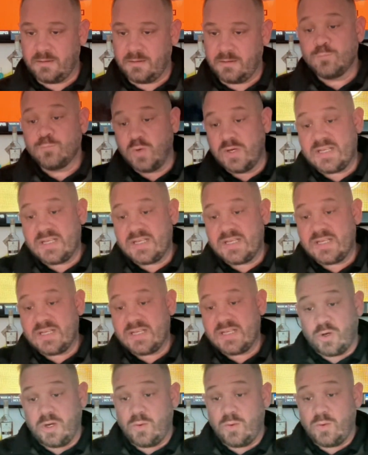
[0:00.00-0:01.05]
Well, he's got
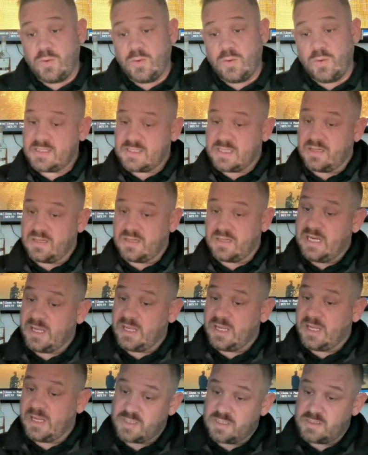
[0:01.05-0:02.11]
3 weeks, and then he
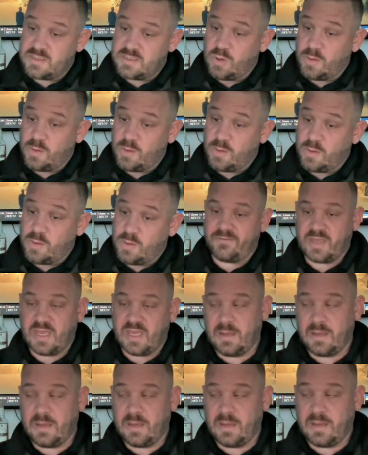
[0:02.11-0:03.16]
goes into a playoff game.
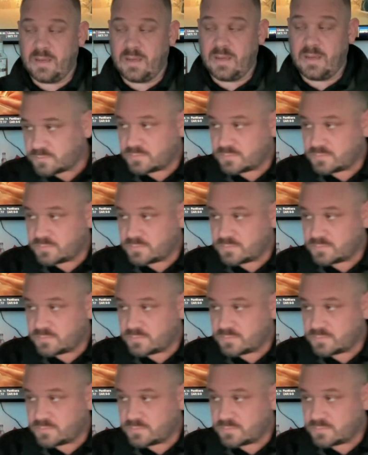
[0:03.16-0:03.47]
Right.